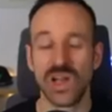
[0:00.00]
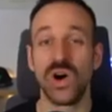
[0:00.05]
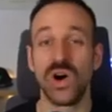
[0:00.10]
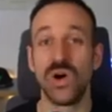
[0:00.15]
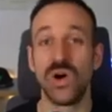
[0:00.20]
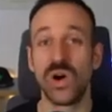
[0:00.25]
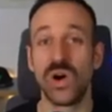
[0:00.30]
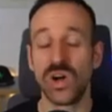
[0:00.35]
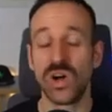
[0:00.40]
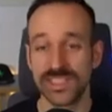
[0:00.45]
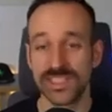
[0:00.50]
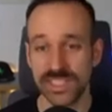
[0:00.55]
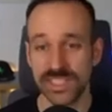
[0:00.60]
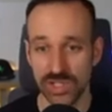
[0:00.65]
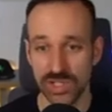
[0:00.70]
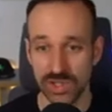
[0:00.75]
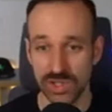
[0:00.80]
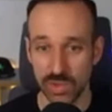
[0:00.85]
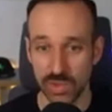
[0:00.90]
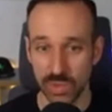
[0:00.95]

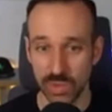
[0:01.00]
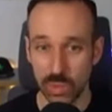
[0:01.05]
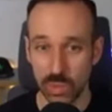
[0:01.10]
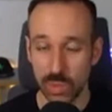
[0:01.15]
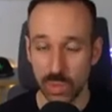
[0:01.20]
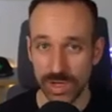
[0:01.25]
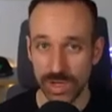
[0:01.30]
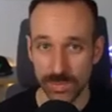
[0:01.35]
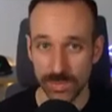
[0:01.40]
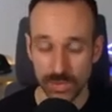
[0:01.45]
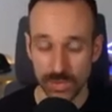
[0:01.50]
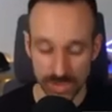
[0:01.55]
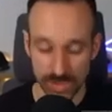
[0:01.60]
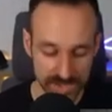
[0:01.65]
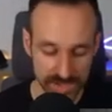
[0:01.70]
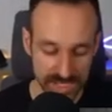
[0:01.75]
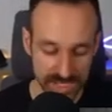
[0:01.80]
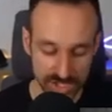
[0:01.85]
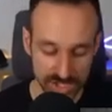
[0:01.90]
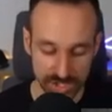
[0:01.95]
Also, one more
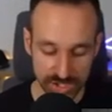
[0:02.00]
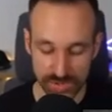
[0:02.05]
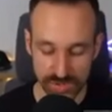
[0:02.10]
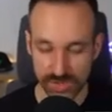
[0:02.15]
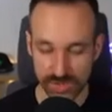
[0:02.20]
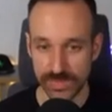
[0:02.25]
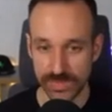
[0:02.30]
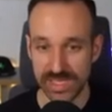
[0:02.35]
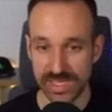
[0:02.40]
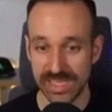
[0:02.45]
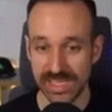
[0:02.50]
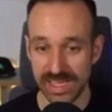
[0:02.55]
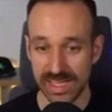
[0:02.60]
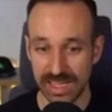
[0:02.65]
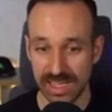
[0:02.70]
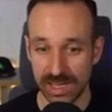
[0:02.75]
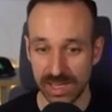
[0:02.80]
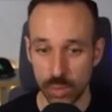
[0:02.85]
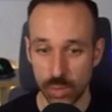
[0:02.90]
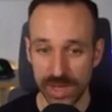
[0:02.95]
thing to be
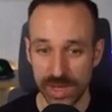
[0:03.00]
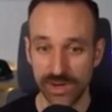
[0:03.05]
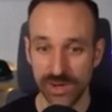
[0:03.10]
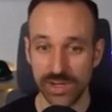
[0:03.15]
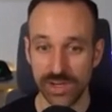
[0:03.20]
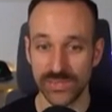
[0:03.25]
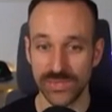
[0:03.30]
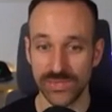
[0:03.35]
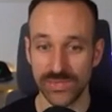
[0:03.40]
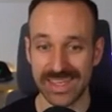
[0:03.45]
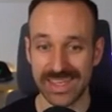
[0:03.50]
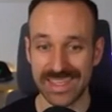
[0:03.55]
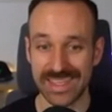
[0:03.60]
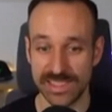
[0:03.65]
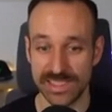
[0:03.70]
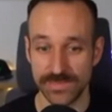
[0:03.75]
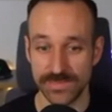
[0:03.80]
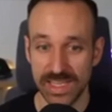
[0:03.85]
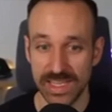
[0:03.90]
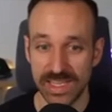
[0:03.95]
aware of is